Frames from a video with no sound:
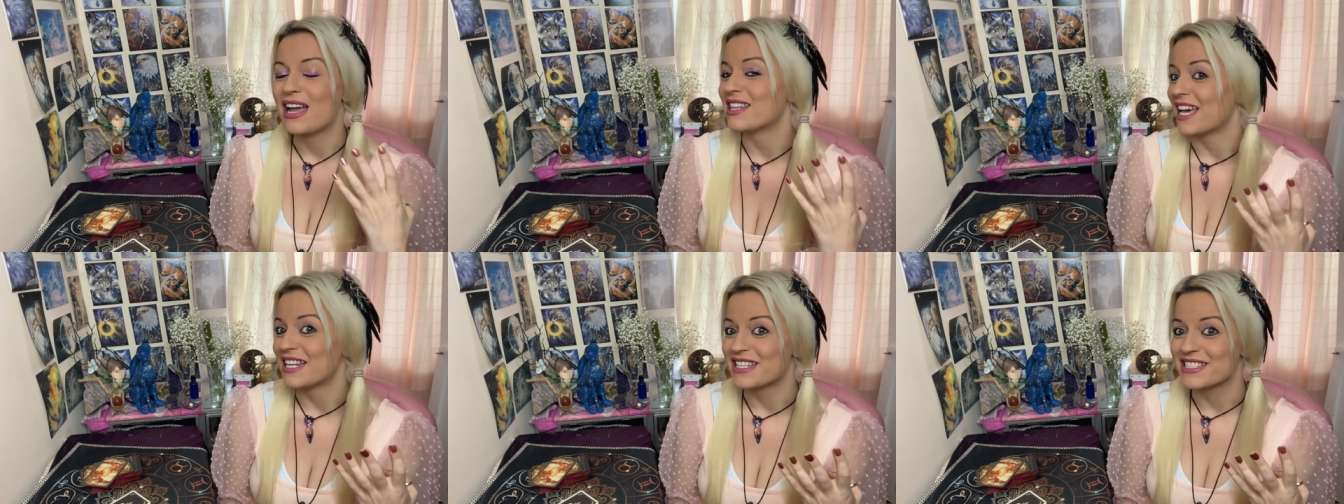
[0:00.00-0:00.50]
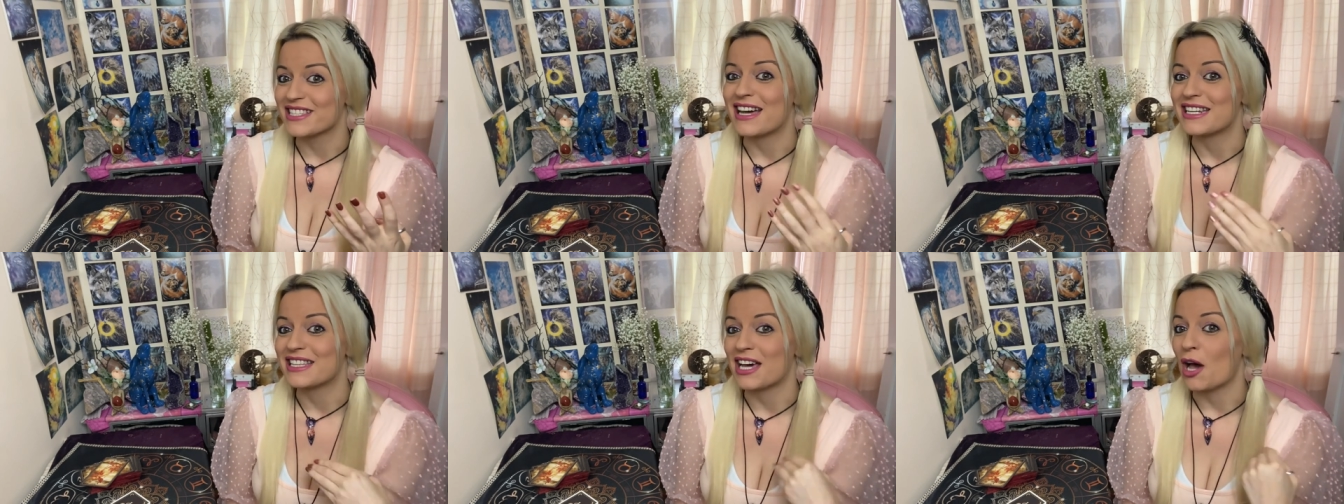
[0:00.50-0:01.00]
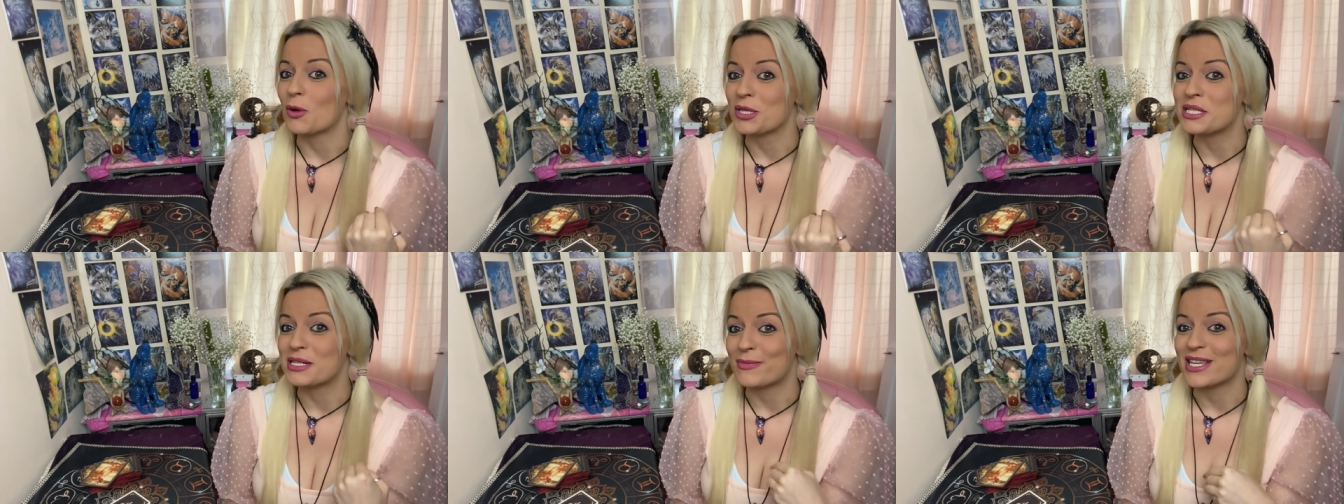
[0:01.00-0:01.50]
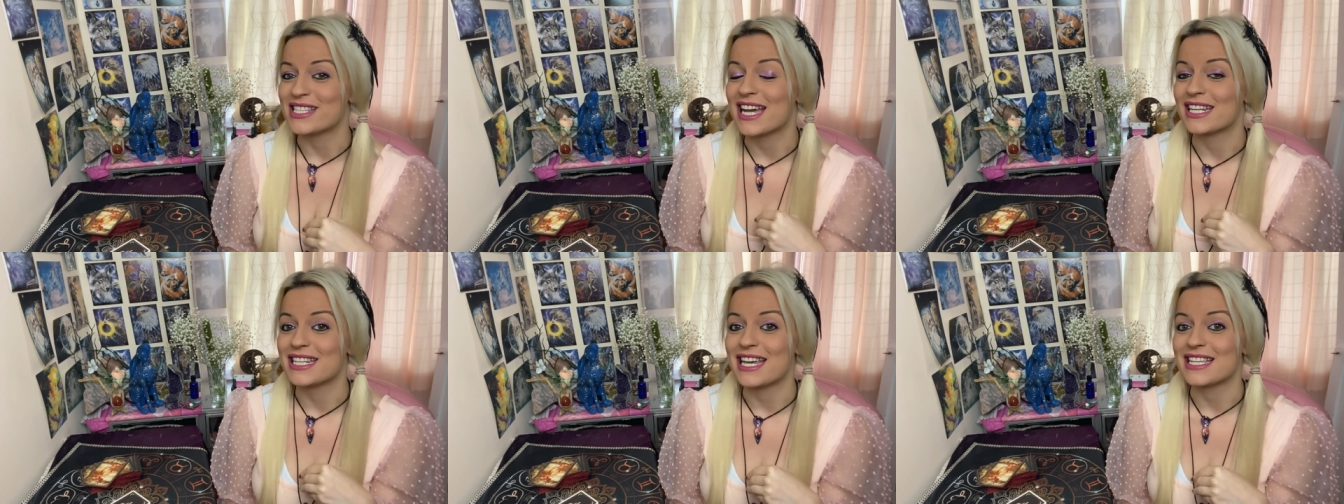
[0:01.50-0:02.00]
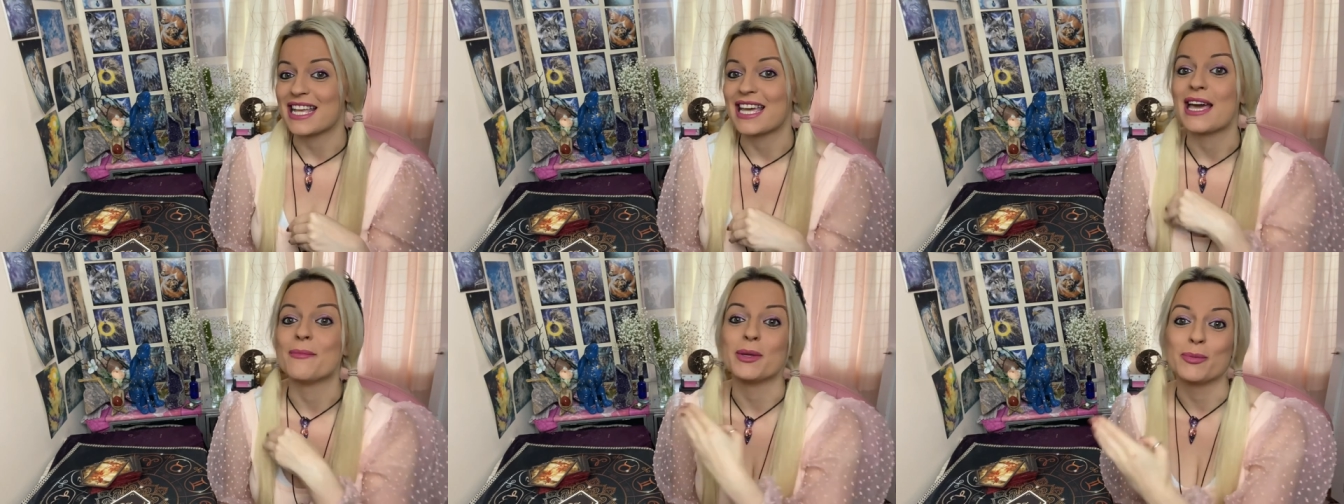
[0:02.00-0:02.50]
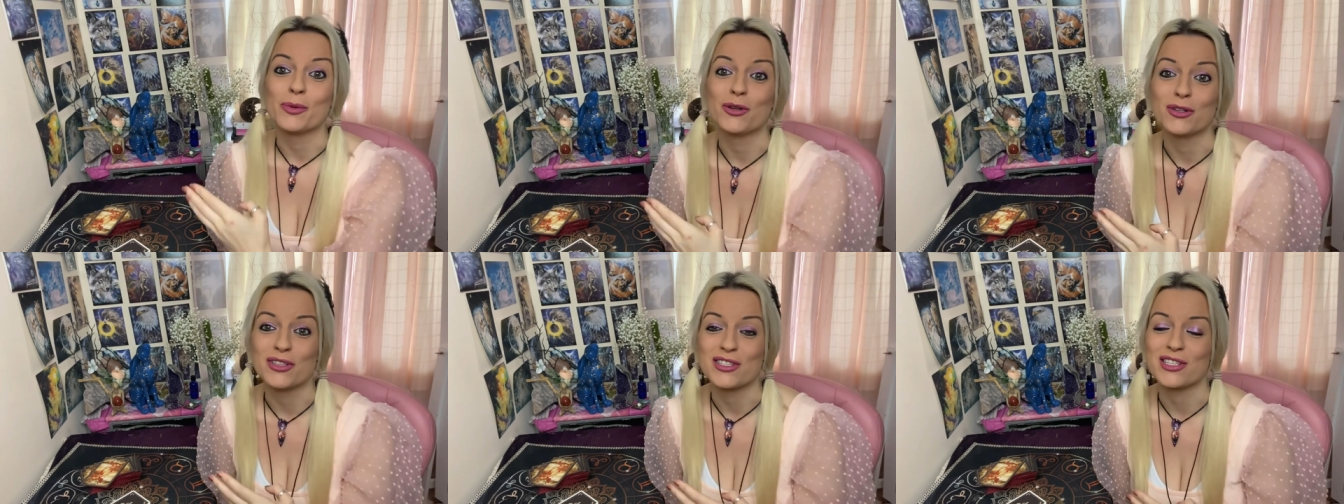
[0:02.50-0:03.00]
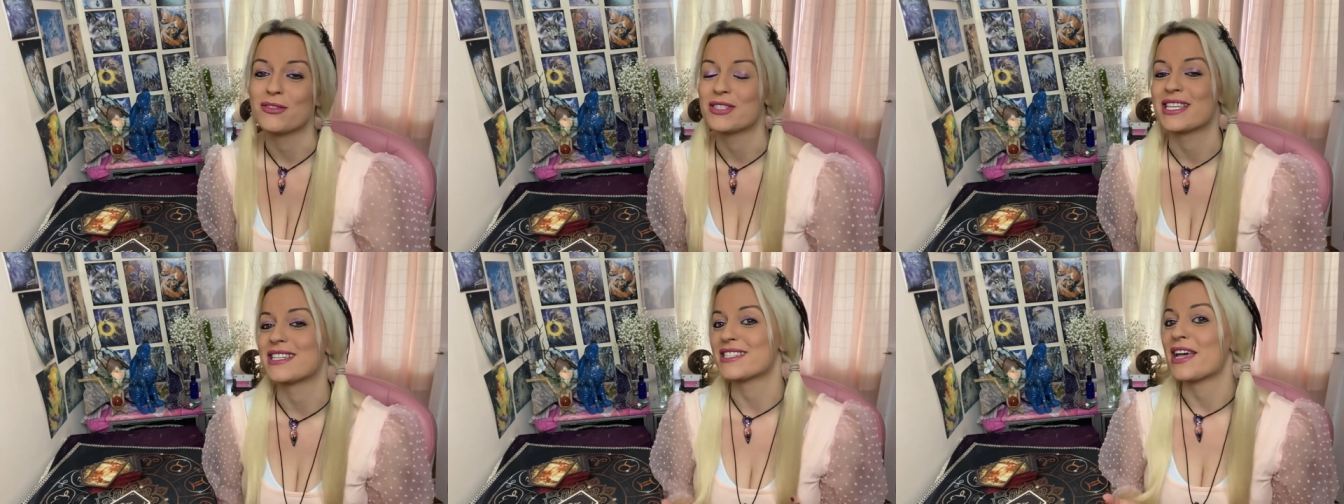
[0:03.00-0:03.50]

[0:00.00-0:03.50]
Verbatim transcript: then decided that I wanted to be 10 days late and be born on the solstice.